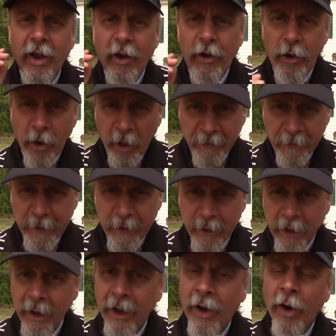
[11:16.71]
Nothing
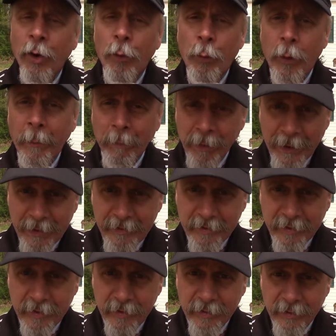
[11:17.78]

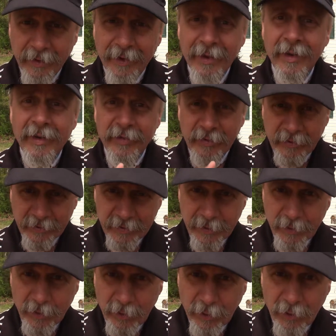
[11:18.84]
replaces
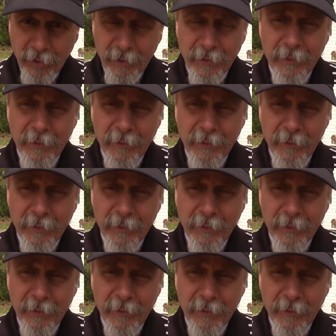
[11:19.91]
skill.